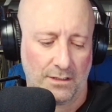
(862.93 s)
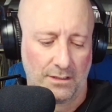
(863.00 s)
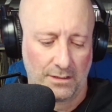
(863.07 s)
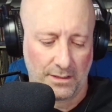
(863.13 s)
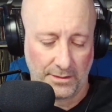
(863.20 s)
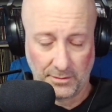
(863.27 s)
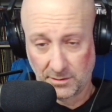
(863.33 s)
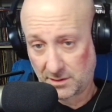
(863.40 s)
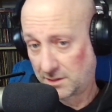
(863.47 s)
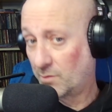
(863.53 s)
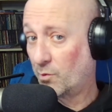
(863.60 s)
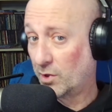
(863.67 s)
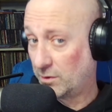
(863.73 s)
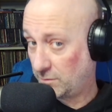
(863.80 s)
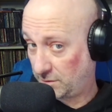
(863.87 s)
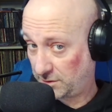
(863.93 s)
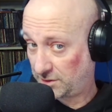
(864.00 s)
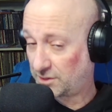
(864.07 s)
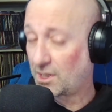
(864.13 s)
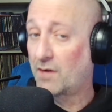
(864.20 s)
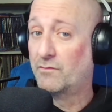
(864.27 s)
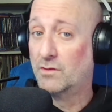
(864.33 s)
and you're someone who's
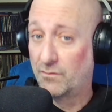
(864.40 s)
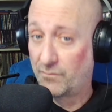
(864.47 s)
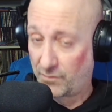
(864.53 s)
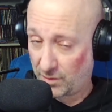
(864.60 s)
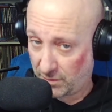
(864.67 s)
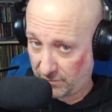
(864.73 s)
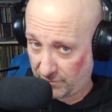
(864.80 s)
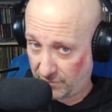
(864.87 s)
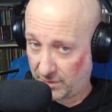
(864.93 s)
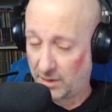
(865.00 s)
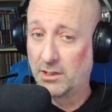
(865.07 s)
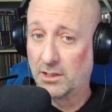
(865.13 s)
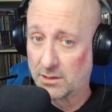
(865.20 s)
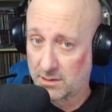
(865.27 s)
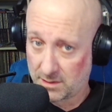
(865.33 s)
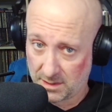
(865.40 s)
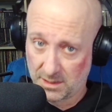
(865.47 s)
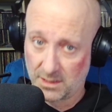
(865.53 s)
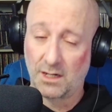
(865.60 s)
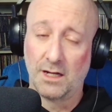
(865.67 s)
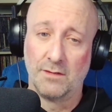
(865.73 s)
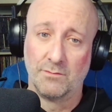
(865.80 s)
suffered for a very long
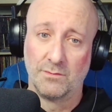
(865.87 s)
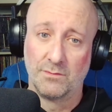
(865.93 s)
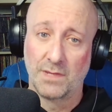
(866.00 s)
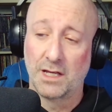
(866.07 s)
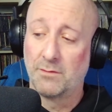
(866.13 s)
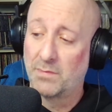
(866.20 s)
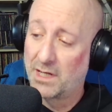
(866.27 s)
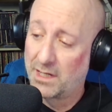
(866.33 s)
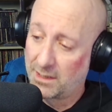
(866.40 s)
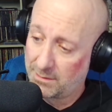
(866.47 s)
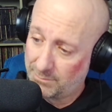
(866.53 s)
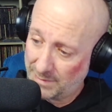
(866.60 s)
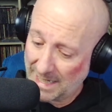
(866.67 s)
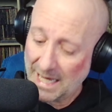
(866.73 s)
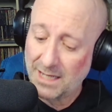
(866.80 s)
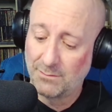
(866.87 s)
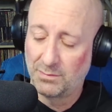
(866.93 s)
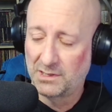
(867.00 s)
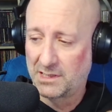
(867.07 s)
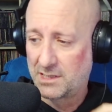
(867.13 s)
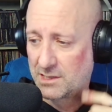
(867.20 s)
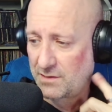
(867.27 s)
time and been in a bad
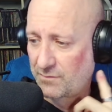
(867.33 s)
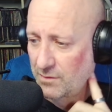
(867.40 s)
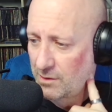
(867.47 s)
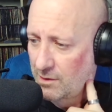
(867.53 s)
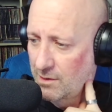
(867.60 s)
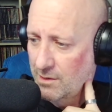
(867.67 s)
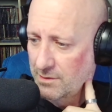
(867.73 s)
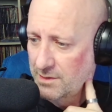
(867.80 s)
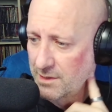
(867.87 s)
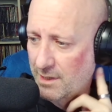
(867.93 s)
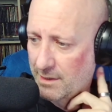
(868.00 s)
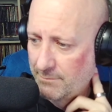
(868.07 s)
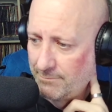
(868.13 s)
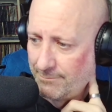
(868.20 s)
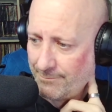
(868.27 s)
place for a long time,